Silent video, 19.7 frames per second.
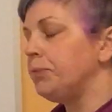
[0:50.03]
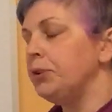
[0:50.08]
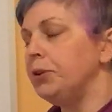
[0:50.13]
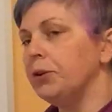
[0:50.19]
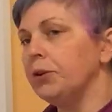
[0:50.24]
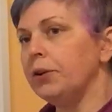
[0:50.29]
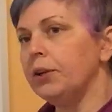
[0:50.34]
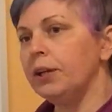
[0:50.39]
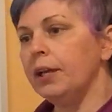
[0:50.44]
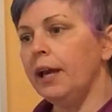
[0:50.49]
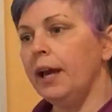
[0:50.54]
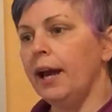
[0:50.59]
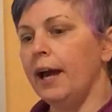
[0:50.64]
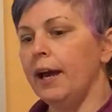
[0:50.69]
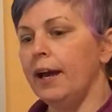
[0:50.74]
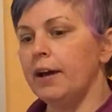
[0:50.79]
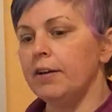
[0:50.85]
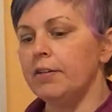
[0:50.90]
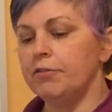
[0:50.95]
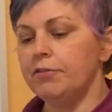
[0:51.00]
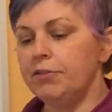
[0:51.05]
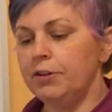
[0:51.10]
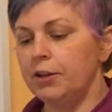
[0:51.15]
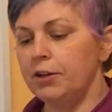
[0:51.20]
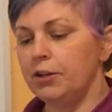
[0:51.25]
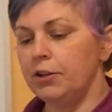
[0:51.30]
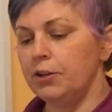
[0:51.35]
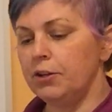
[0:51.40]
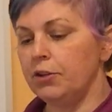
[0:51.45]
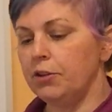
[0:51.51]
you're going to have
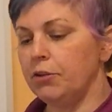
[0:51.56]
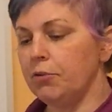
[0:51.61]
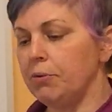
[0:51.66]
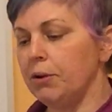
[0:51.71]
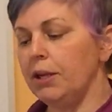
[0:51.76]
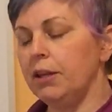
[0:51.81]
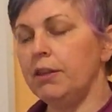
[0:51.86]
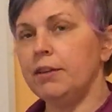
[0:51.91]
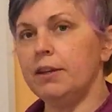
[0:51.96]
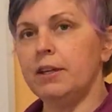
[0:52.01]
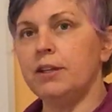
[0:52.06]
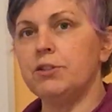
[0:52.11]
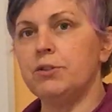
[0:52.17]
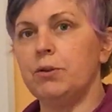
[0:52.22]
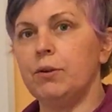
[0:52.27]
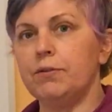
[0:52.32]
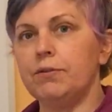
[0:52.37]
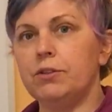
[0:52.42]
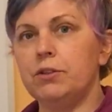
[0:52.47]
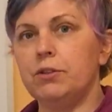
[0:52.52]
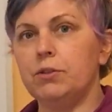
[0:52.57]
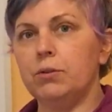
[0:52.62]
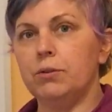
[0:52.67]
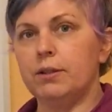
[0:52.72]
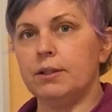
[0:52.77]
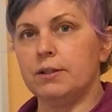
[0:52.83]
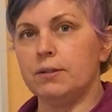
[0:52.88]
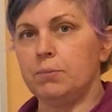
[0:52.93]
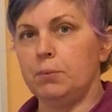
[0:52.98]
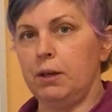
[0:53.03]
3 things you have to do
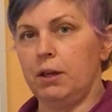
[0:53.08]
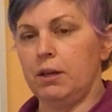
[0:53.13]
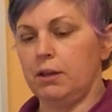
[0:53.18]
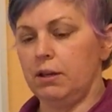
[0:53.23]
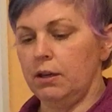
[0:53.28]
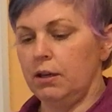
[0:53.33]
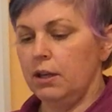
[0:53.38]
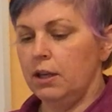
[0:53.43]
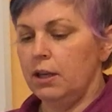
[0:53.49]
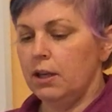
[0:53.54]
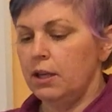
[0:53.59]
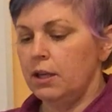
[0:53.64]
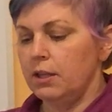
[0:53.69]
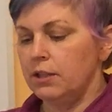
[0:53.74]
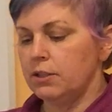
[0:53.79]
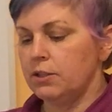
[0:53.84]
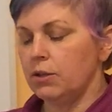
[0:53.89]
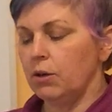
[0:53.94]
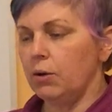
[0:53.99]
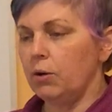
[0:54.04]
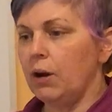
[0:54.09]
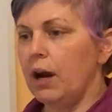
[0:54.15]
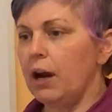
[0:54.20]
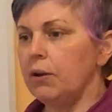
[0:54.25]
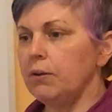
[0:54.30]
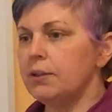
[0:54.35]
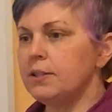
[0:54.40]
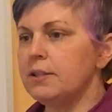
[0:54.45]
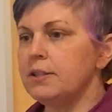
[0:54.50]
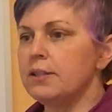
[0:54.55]
this week. So how
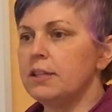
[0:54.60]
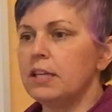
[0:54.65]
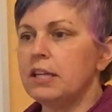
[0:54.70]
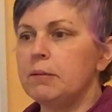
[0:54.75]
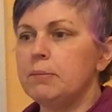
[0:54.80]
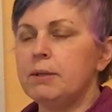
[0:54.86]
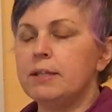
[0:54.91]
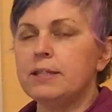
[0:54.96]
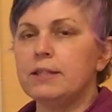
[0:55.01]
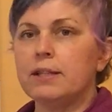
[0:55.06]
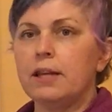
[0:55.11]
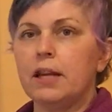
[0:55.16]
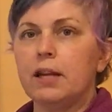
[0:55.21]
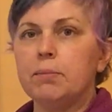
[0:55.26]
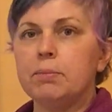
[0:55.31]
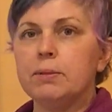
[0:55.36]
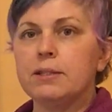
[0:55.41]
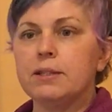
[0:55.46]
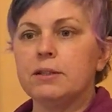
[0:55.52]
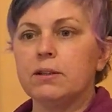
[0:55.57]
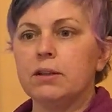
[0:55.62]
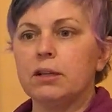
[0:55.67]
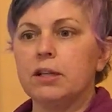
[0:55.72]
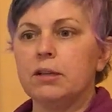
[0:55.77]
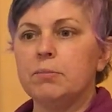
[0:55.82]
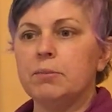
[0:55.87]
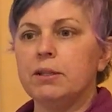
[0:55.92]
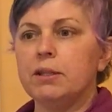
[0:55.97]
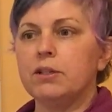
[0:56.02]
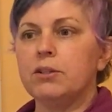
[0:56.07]
this is going to be set up is
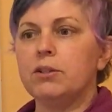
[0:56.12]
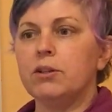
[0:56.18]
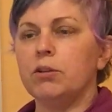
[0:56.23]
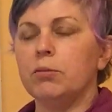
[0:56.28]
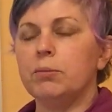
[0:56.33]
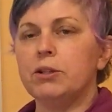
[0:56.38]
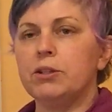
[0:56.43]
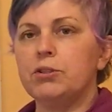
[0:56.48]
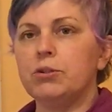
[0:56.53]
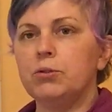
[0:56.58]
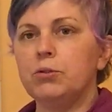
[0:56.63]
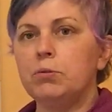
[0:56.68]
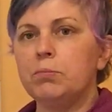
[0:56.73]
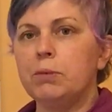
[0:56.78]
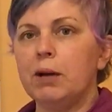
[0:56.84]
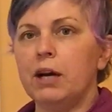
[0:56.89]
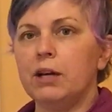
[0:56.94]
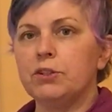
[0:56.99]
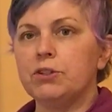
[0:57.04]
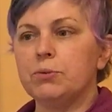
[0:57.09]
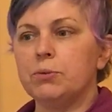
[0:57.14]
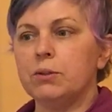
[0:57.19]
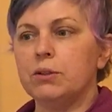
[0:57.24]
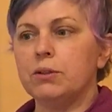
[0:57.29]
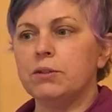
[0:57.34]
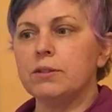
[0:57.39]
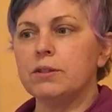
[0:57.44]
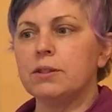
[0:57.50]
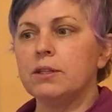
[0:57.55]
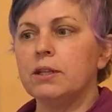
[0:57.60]
there'll be 2
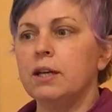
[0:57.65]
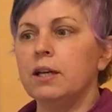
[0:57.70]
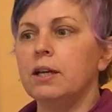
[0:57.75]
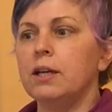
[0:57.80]
modules.